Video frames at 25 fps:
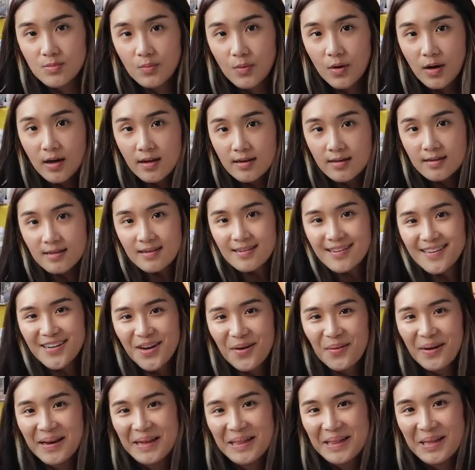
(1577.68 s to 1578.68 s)
one,
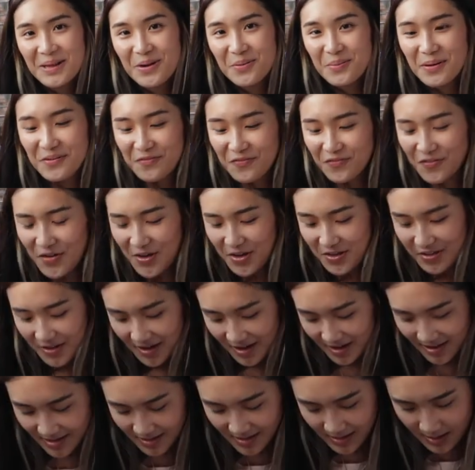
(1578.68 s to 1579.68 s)
going a little bit
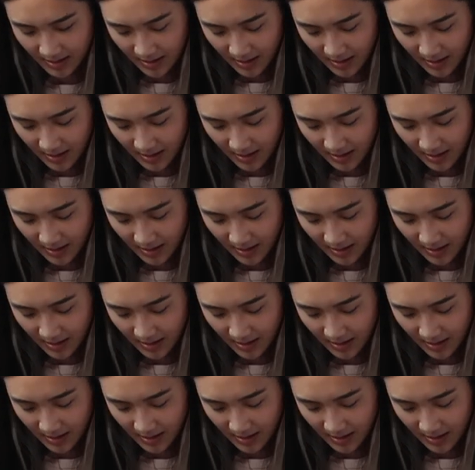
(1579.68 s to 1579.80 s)
further.